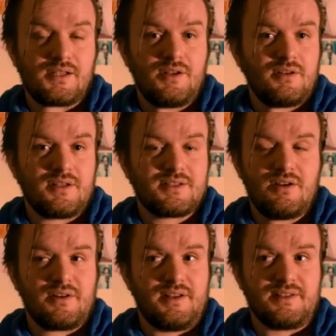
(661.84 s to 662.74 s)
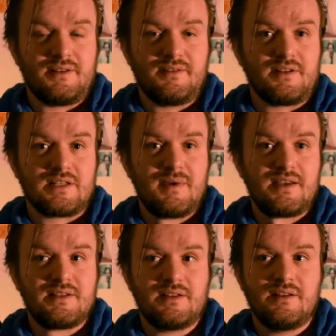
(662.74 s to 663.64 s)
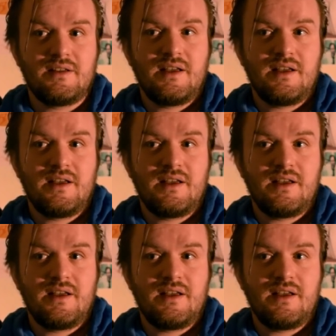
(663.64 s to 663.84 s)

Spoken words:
It's not easy, especially